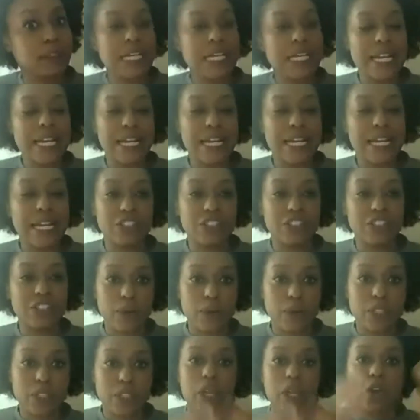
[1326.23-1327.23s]
and so it's
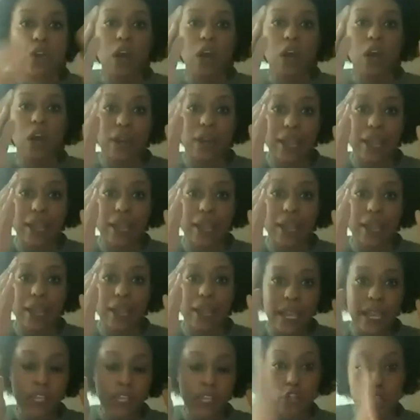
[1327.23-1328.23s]
okay
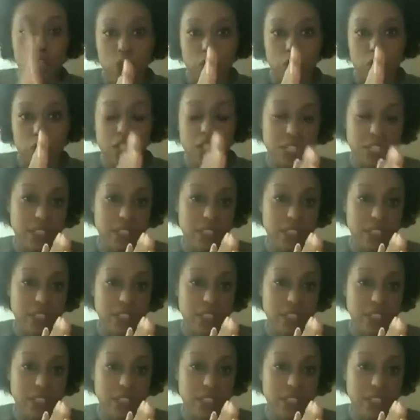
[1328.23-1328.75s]
she's uh,